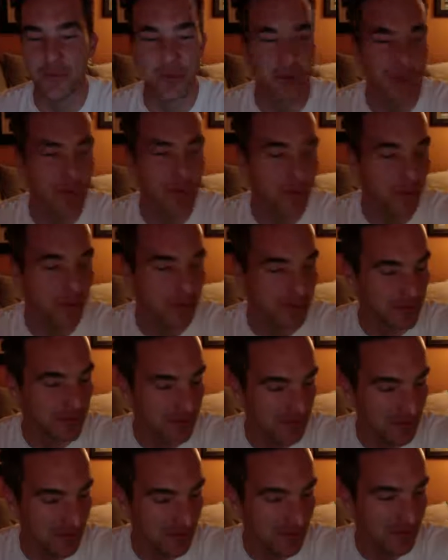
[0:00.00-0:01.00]
goals,
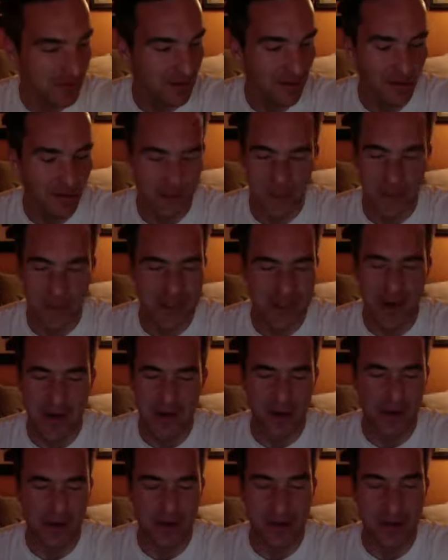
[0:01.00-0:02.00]
one
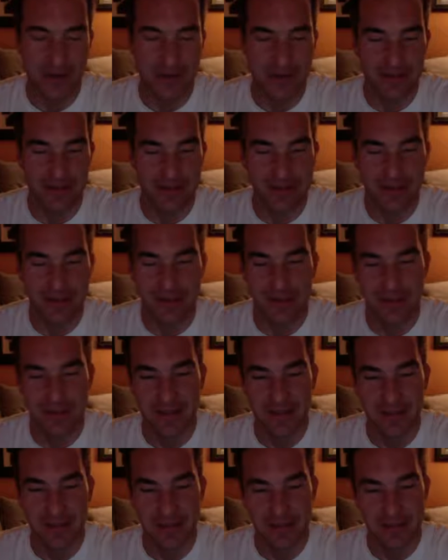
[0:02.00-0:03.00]
terribly,
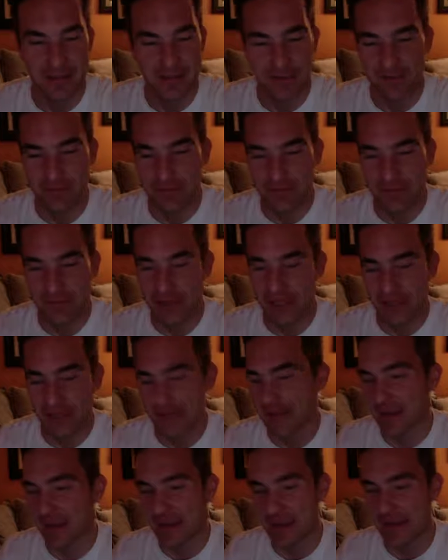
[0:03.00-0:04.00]
and
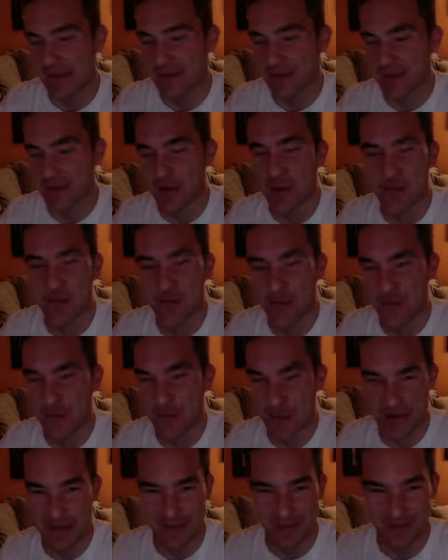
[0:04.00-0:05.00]
he is known for the
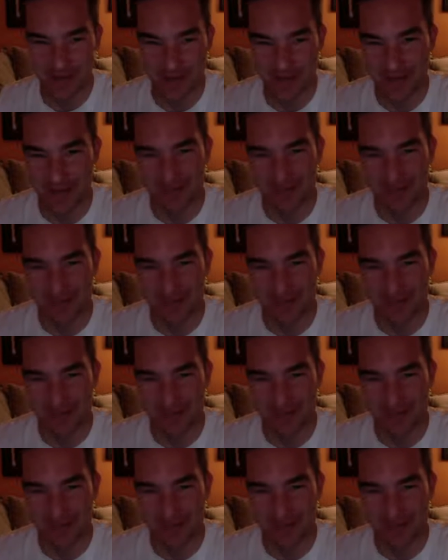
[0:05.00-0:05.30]
peacock.